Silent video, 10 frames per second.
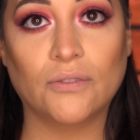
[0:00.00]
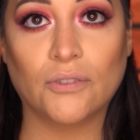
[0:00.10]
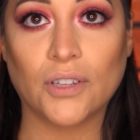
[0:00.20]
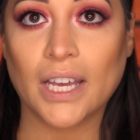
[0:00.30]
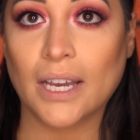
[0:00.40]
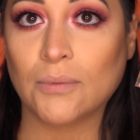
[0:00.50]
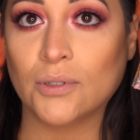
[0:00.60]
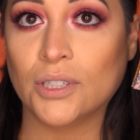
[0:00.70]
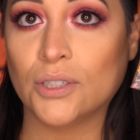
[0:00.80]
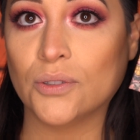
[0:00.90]
and for that I'm
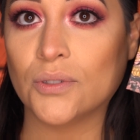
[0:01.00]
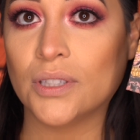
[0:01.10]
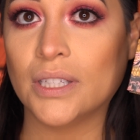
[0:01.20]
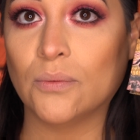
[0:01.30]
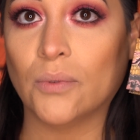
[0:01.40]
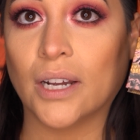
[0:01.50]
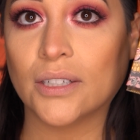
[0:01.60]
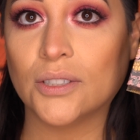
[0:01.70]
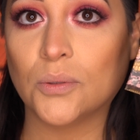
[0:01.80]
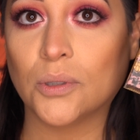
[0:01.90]
going to use the
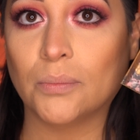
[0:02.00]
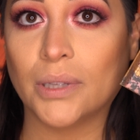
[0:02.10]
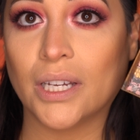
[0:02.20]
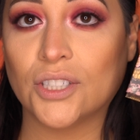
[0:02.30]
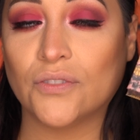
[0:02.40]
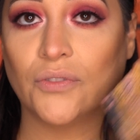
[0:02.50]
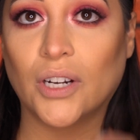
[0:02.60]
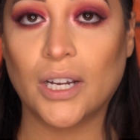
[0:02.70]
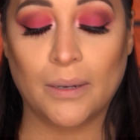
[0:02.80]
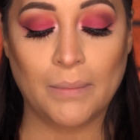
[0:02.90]
Rockateur blush
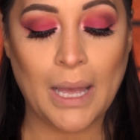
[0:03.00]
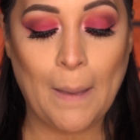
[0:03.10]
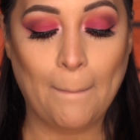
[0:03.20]
from